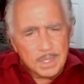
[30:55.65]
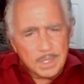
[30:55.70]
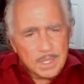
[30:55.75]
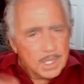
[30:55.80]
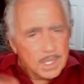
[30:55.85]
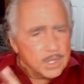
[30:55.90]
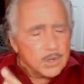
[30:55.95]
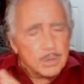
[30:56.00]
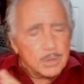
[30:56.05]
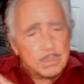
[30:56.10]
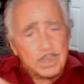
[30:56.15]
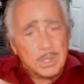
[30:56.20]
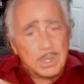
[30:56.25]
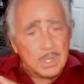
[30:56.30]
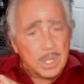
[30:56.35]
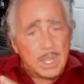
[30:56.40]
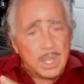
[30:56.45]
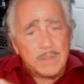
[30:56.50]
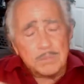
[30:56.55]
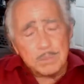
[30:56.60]
In her book,
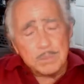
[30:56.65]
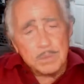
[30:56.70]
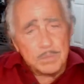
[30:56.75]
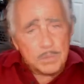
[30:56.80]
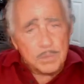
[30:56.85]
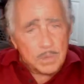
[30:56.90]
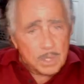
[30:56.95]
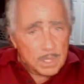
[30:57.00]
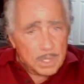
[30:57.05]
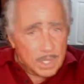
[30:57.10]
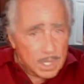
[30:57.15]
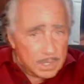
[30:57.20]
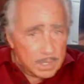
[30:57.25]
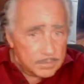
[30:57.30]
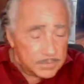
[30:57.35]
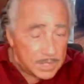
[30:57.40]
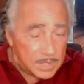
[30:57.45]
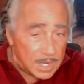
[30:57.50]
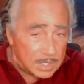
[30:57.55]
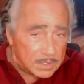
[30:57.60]
Life Before Life,
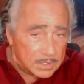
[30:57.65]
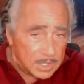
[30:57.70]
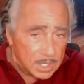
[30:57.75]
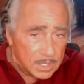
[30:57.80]
Dr.